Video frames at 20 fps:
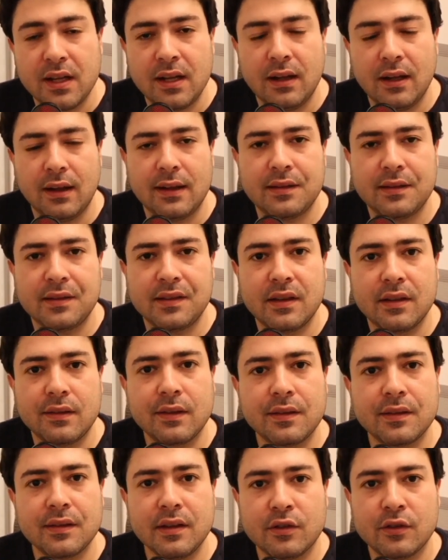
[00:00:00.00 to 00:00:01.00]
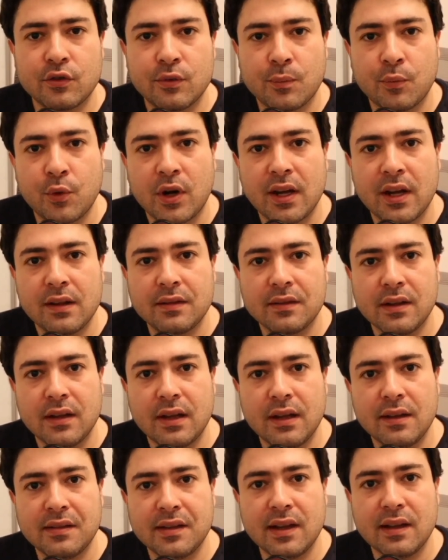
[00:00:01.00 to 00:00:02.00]
Let's say this enterprise
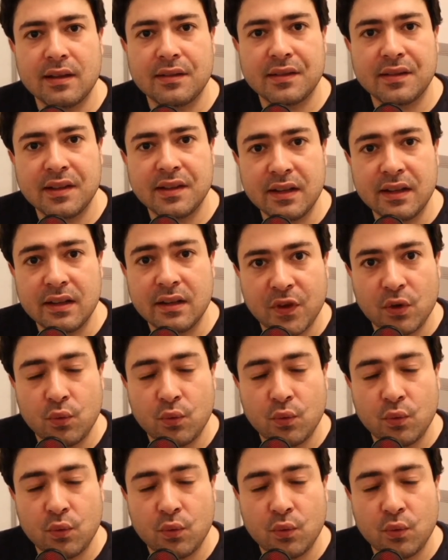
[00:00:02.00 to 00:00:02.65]
is a city,